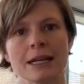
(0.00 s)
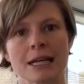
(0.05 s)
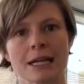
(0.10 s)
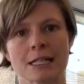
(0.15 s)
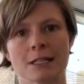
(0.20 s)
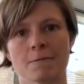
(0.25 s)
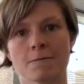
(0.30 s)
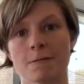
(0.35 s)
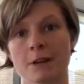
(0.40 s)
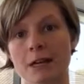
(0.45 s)

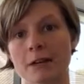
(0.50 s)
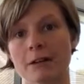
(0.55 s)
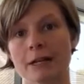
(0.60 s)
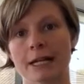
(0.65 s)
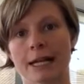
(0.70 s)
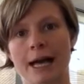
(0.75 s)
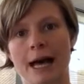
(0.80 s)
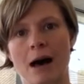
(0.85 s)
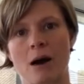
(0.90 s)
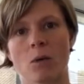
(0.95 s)
is
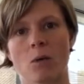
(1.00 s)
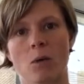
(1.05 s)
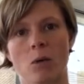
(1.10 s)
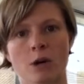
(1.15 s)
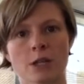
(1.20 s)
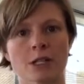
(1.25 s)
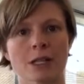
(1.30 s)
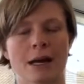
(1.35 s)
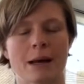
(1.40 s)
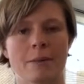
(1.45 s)
figuring out
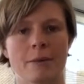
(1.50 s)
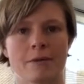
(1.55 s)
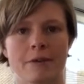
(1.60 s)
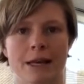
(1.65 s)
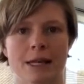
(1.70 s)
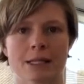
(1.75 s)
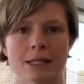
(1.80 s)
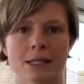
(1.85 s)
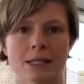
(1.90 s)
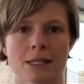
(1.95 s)
what type of
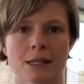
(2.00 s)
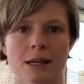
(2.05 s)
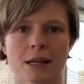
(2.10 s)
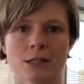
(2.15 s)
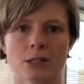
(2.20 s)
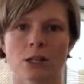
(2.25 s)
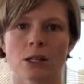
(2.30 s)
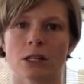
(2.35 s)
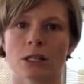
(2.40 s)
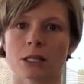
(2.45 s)

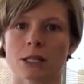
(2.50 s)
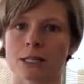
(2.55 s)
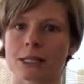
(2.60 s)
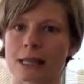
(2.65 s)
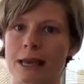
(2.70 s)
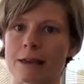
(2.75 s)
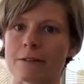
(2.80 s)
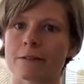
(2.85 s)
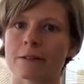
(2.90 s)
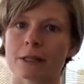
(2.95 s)
exercise you can
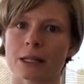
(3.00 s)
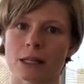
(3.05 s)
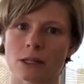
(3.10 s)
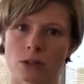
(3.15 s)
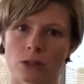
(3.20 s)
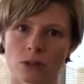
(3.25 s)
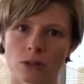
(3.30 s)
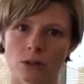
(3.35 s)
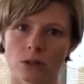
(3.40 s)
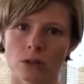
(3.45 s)
safely
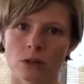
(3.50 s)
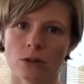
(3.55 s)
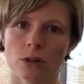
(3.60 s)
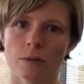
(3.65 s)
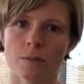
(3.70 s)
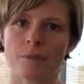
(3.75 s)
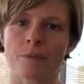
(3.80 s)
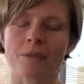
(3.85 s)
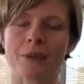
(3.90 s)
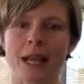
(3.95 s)

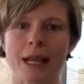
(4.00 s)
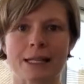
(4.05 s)
do